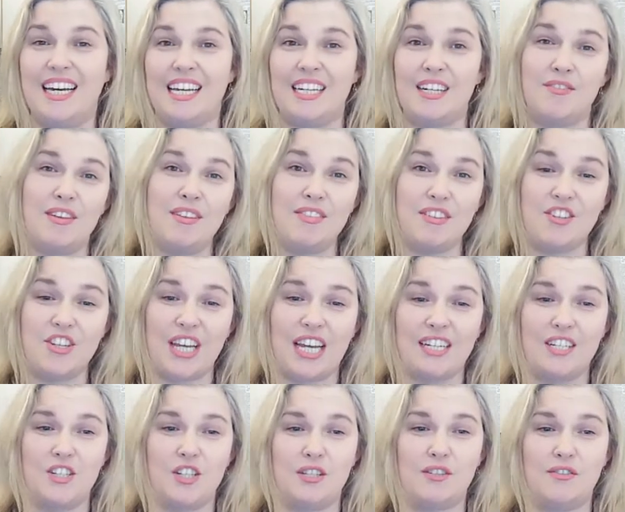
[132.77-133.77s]
And I think the
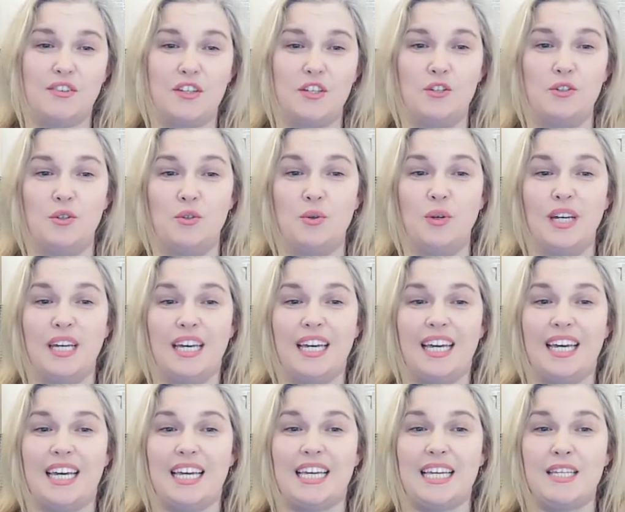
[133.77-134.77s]
challenge is for you
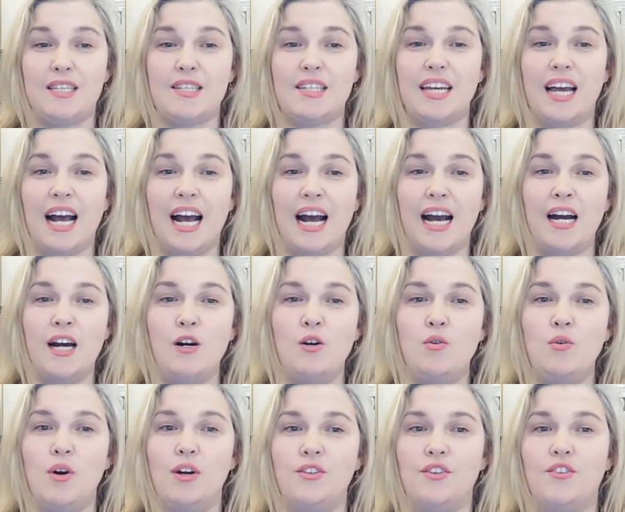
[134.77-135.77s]
is to
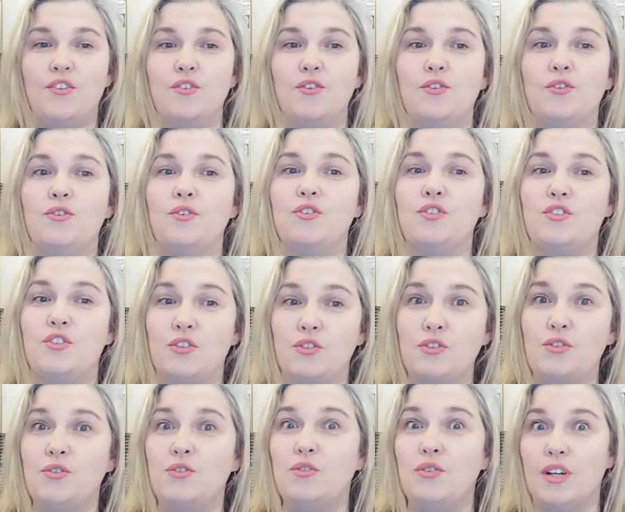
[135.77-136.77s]
how do
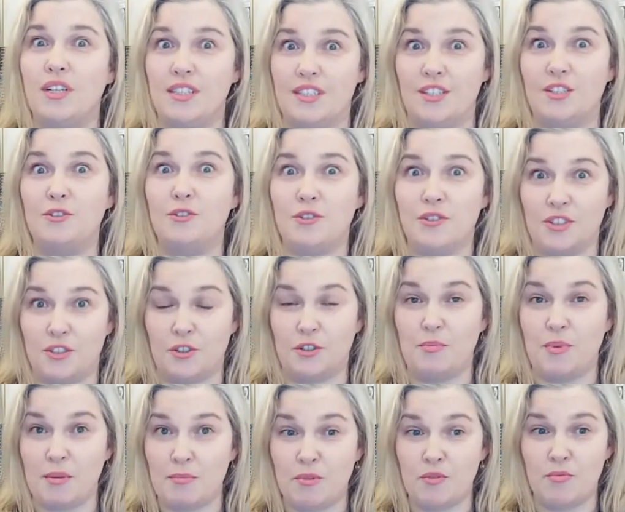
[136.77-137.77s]
do you,
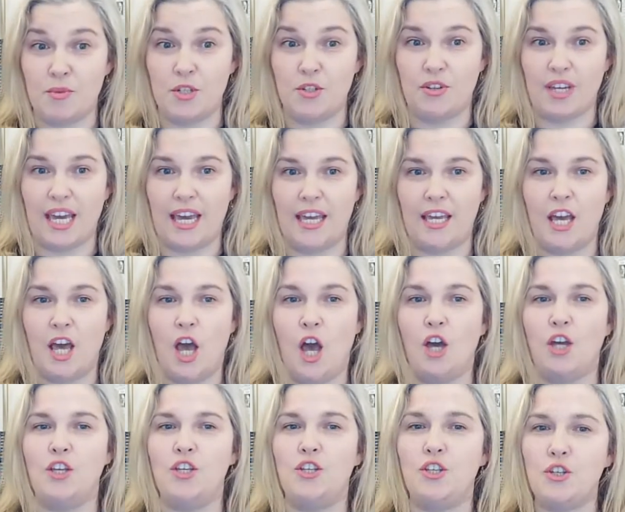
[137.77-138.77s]
European Movement UK
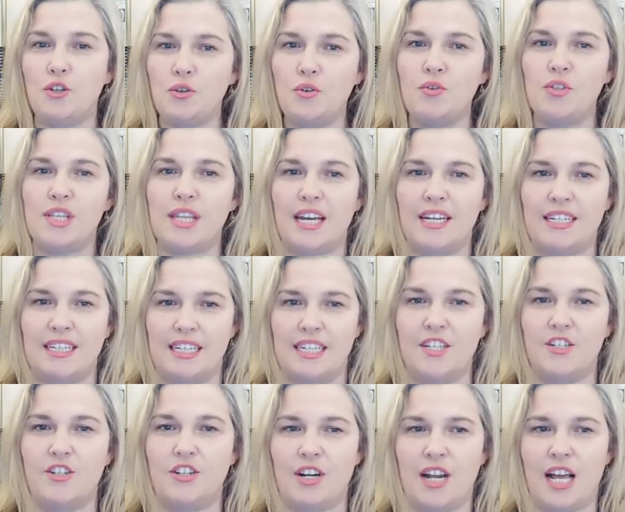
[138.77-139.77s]
use that
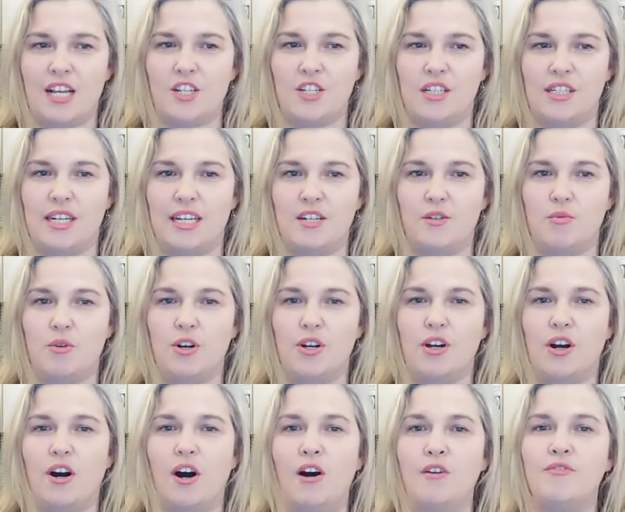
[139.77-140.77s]
international
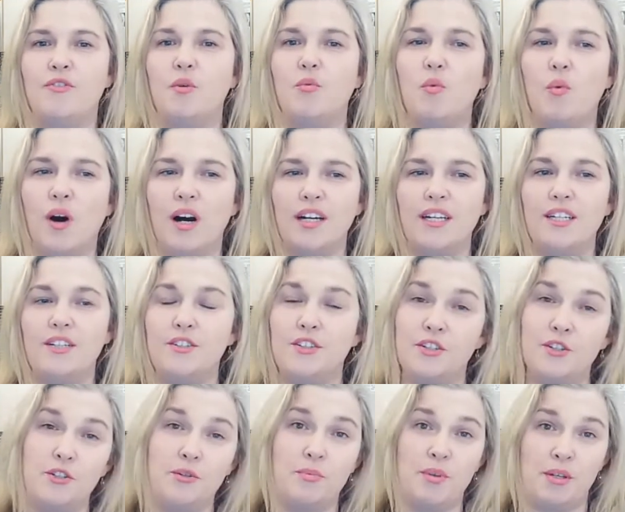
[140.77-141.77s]
network of the wider
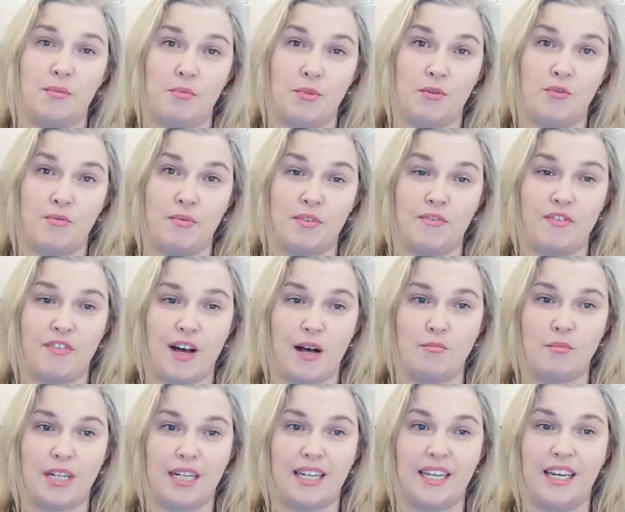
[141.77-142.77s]
European Movement
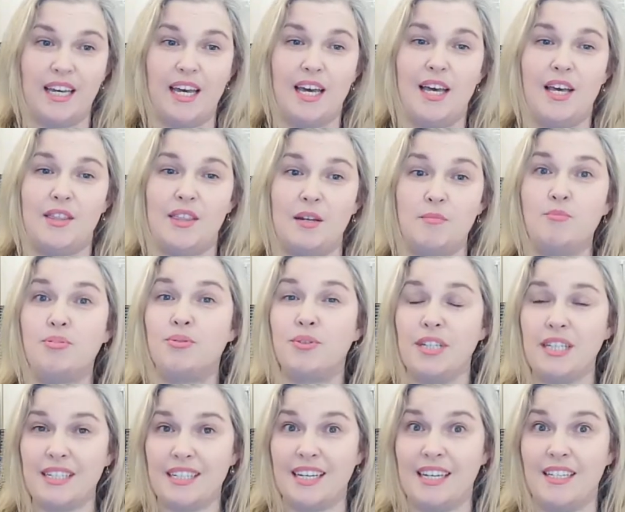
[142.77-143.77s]
family that
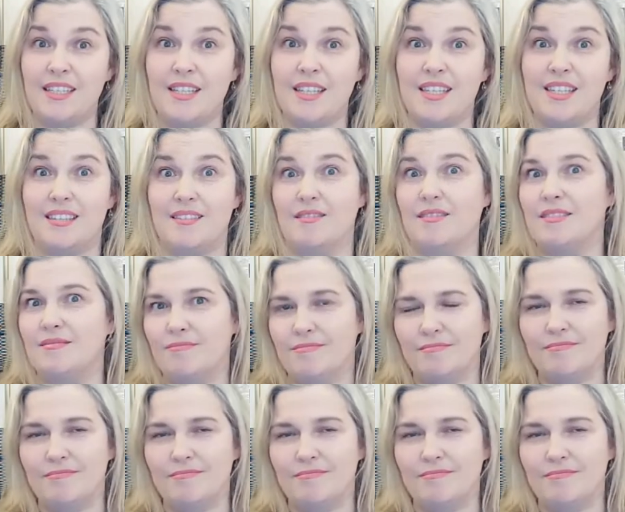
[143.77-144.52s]
predates